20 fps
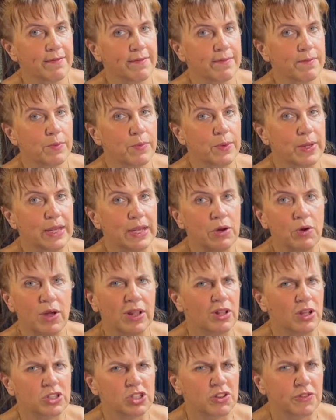we know a
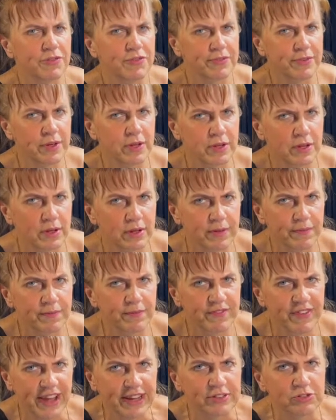lot of
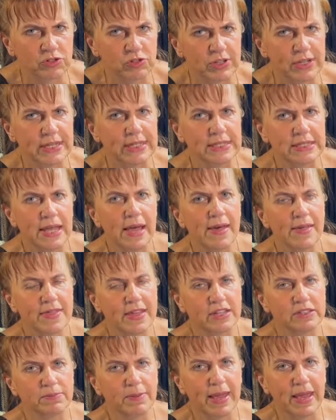factories
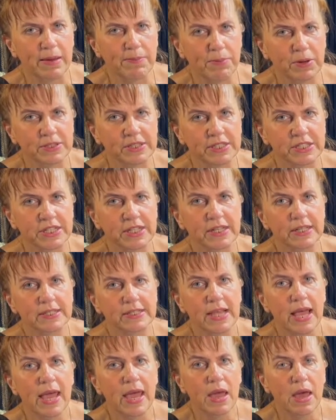that make pastels.
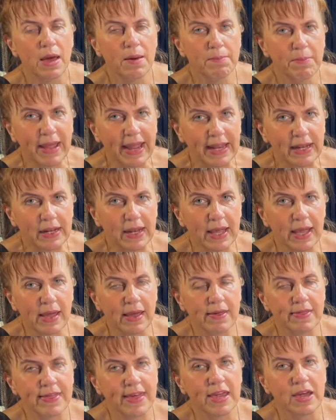
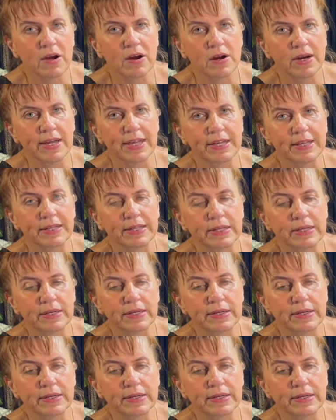Mainly they are in